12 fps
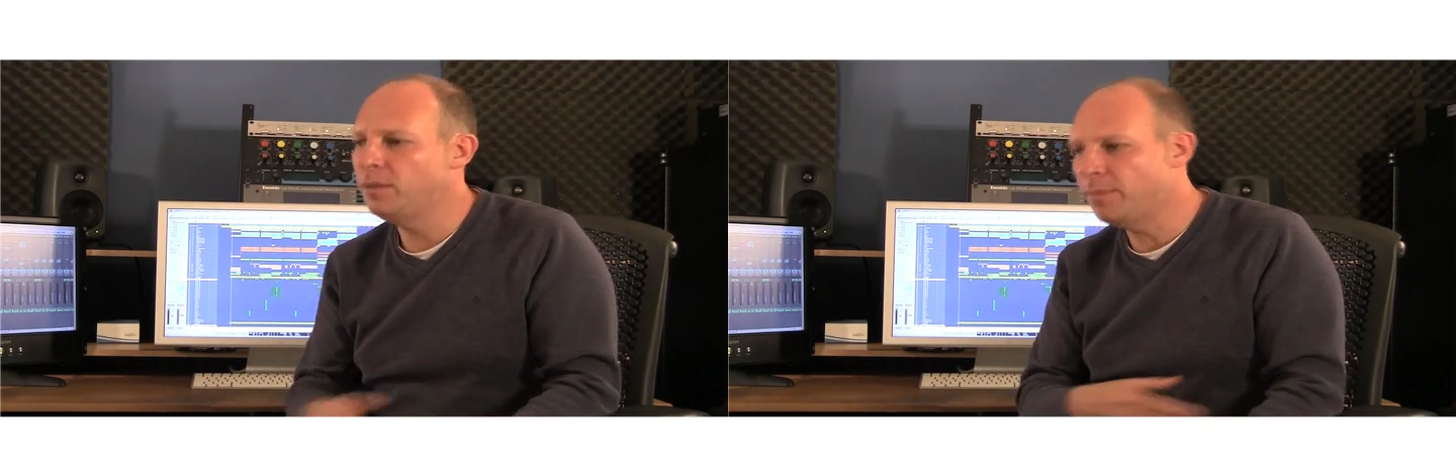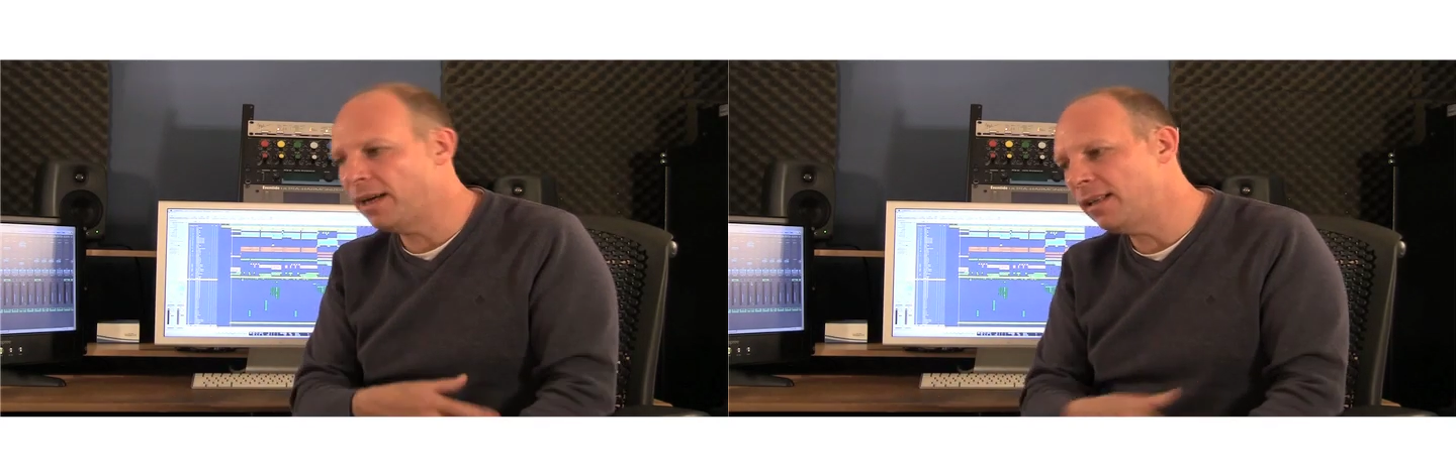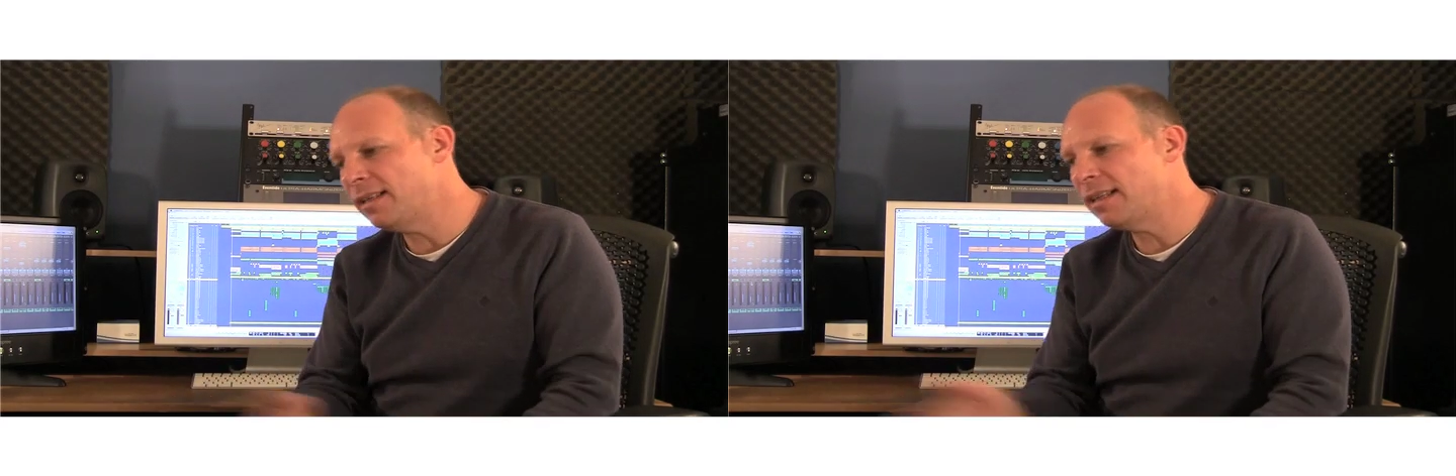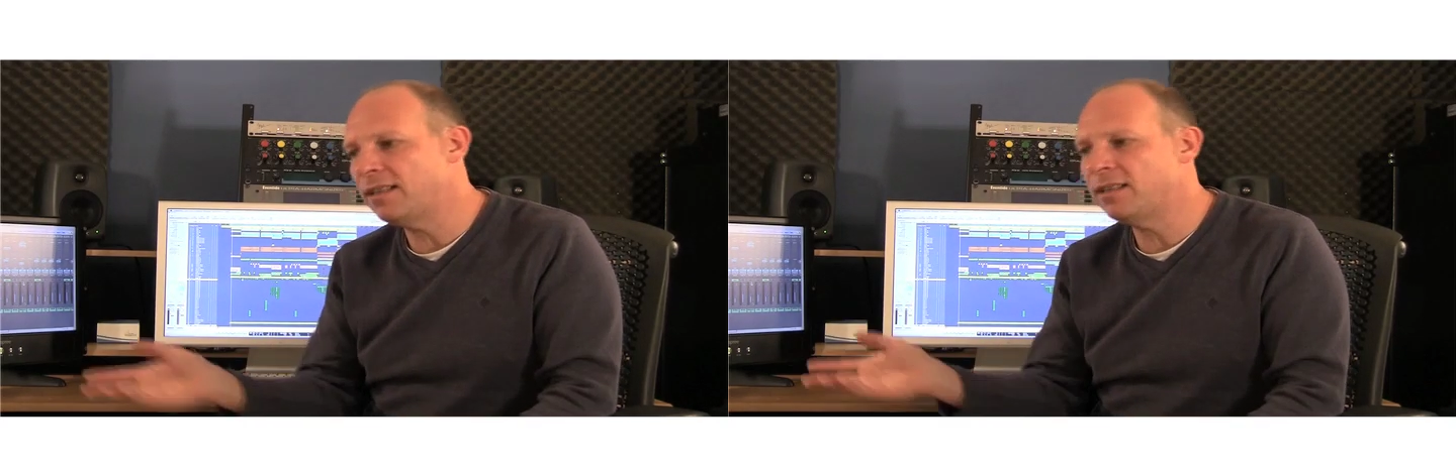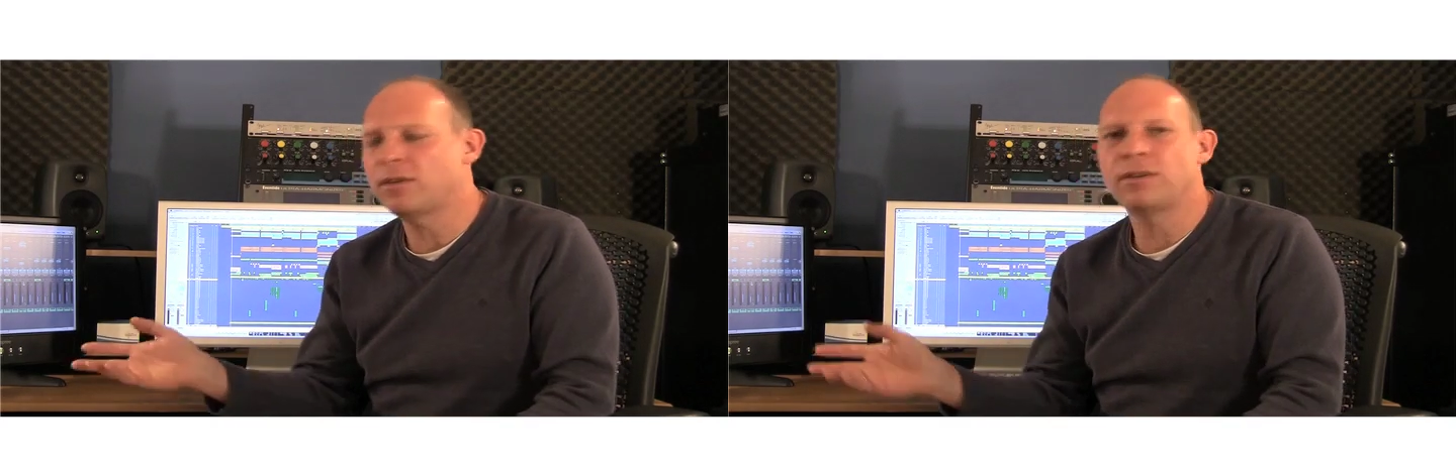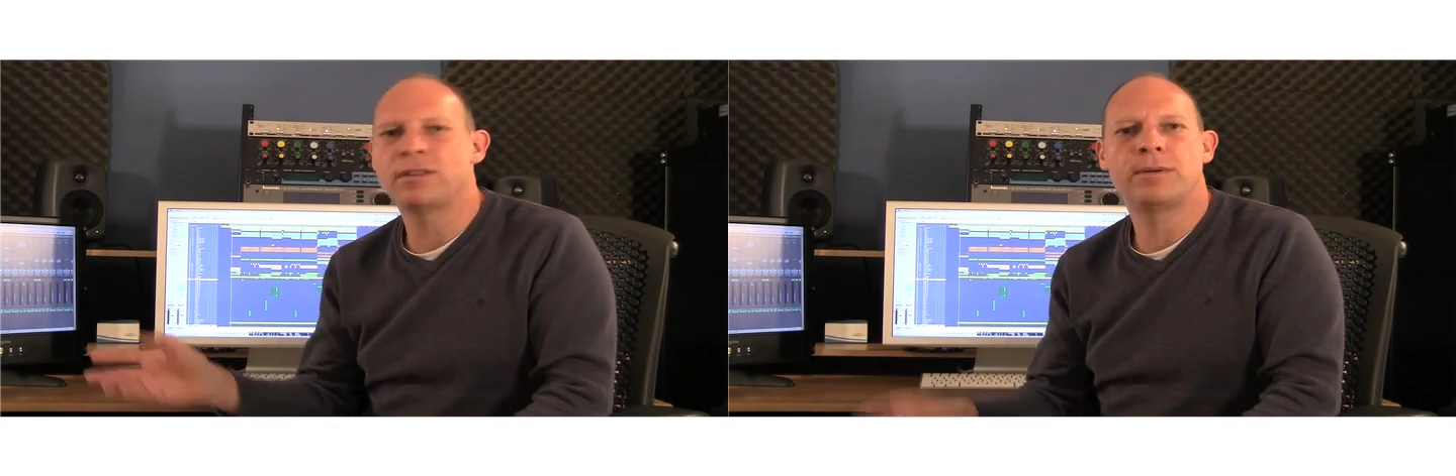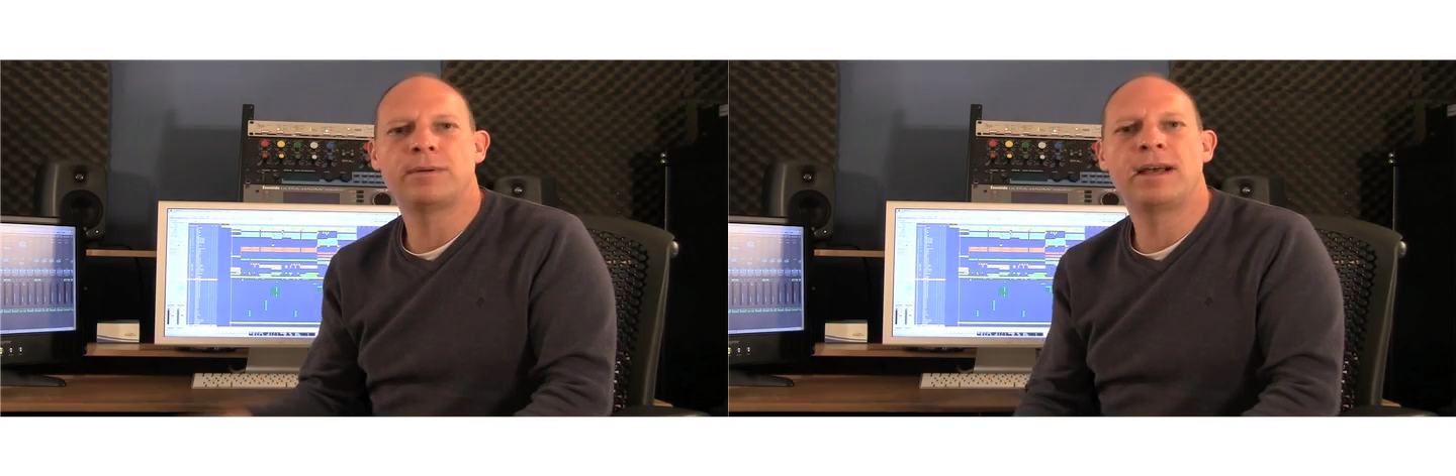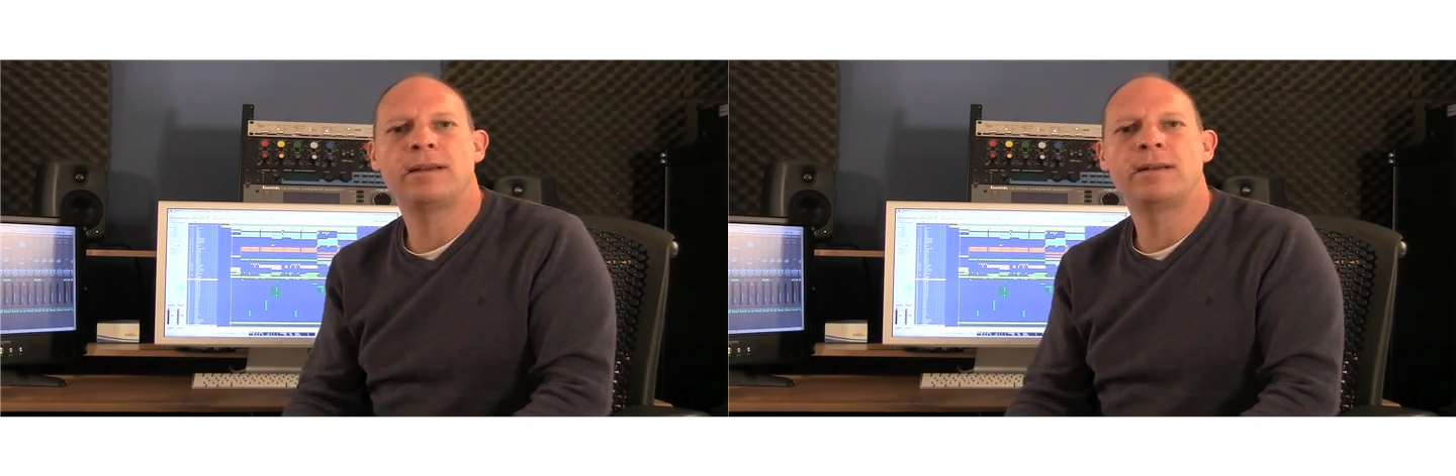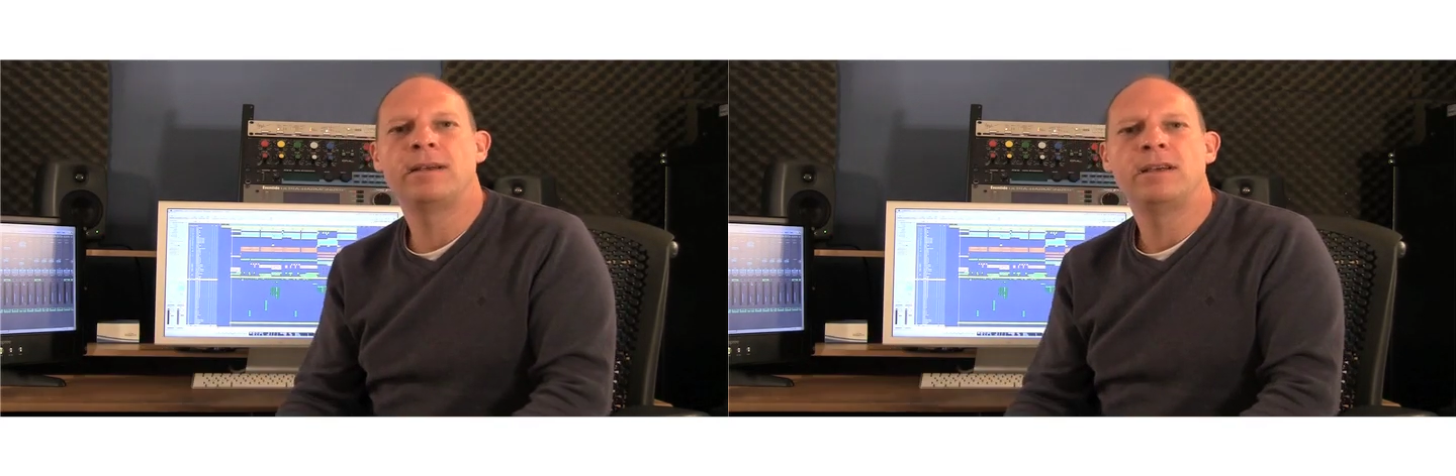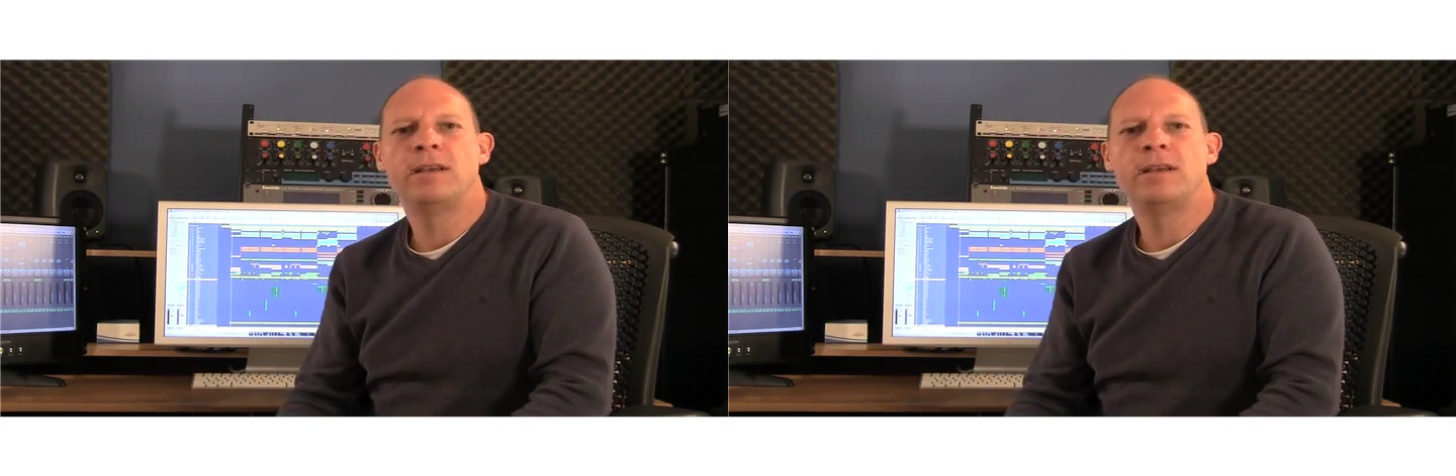you play the 10 songs around,